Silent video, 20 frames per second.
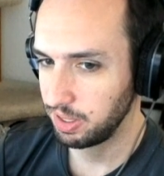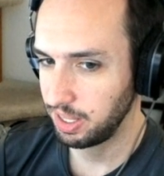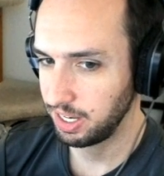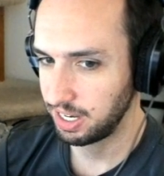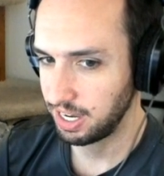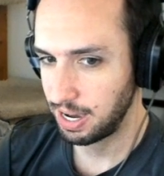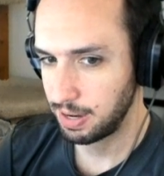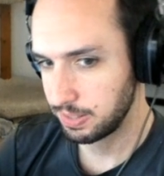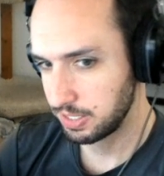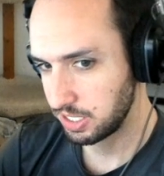
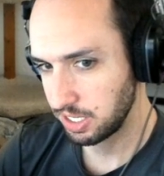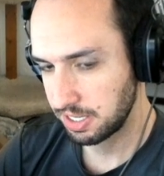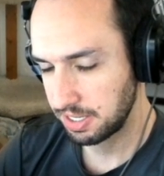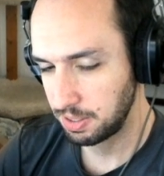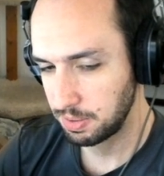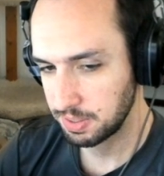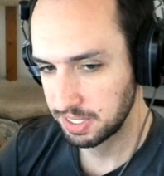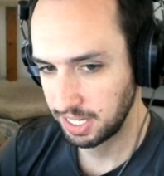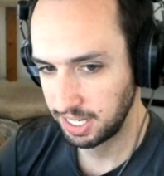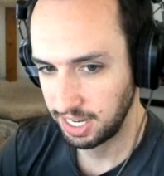Like I was just
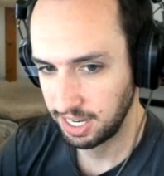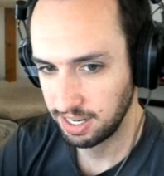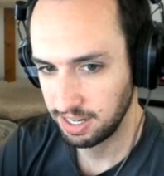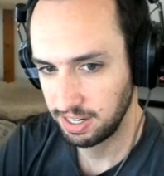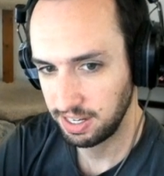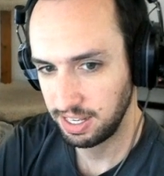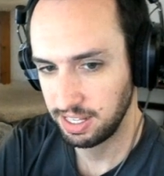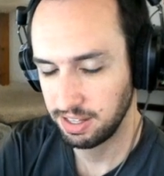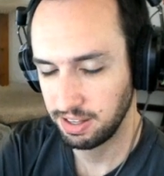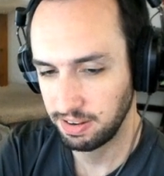using
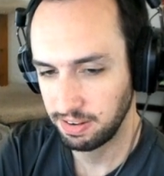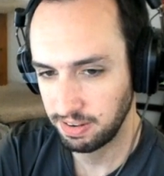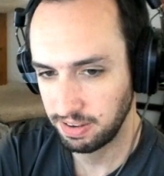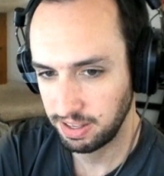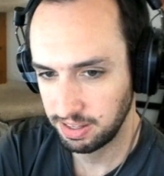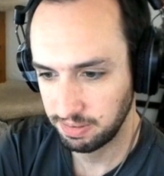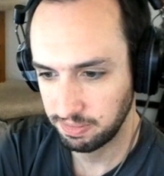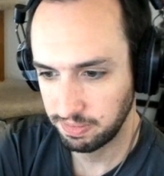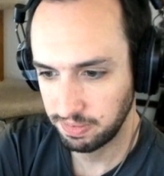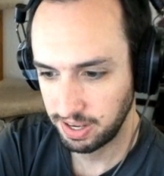it in the
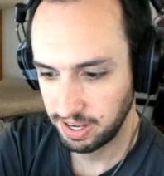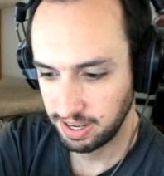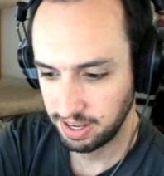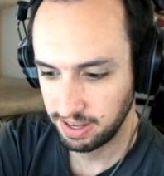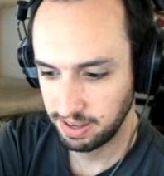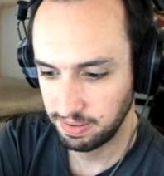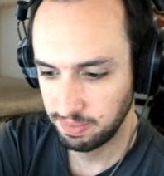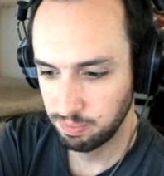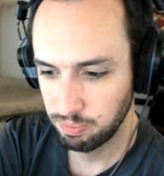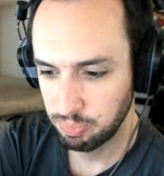in the
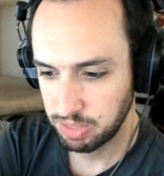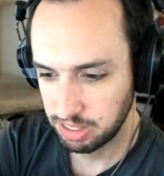uh,